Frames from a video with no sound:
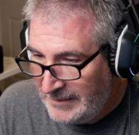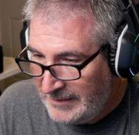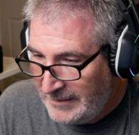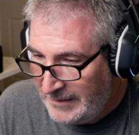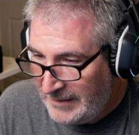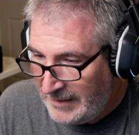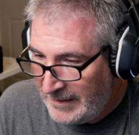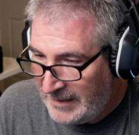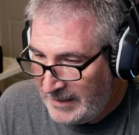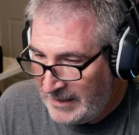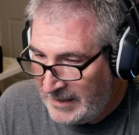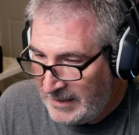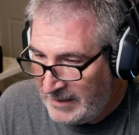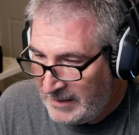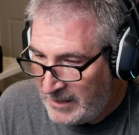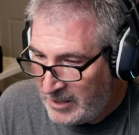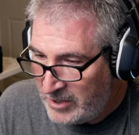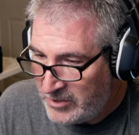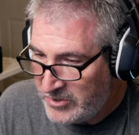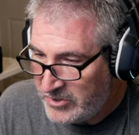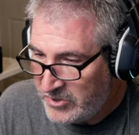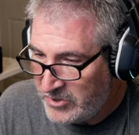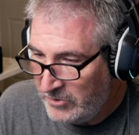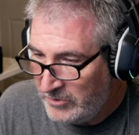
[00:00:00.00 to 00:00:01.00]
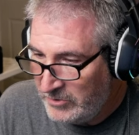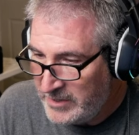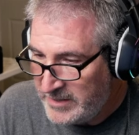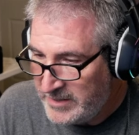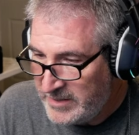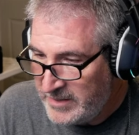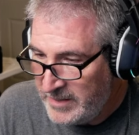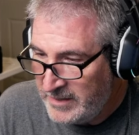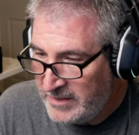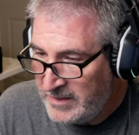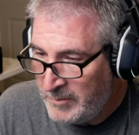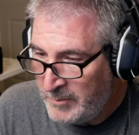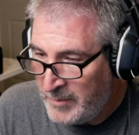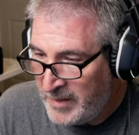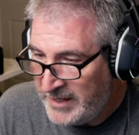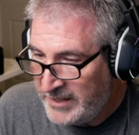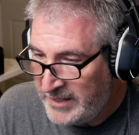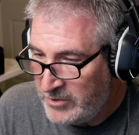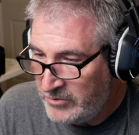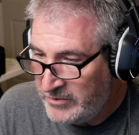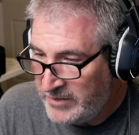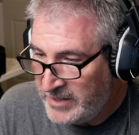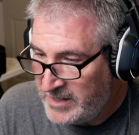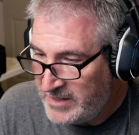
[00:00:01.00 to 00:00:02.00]
Also listening to
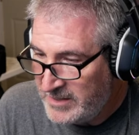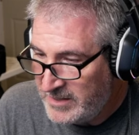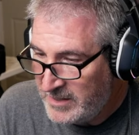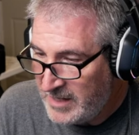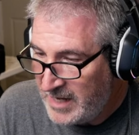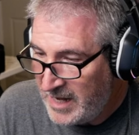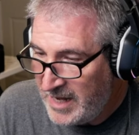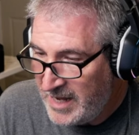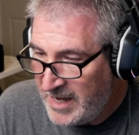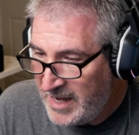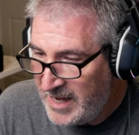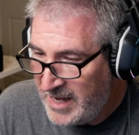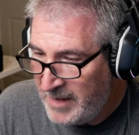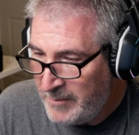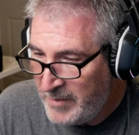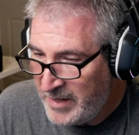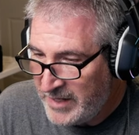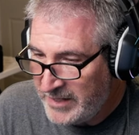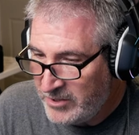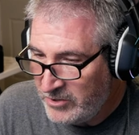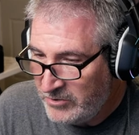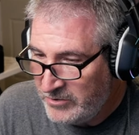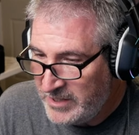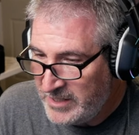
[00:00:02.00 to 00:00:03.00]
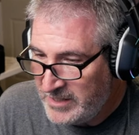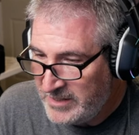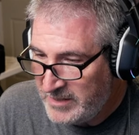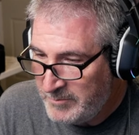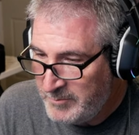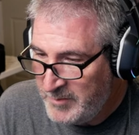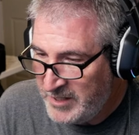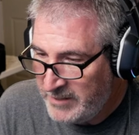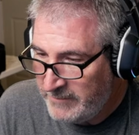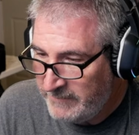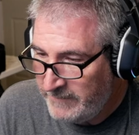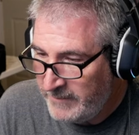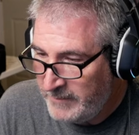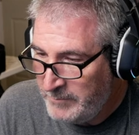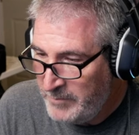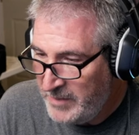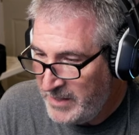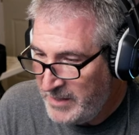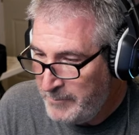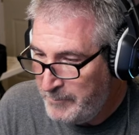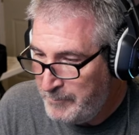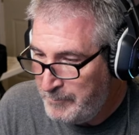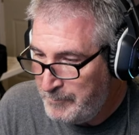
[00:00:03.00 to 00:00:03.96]
Michael Ness. Ah, Michael Nesmith from the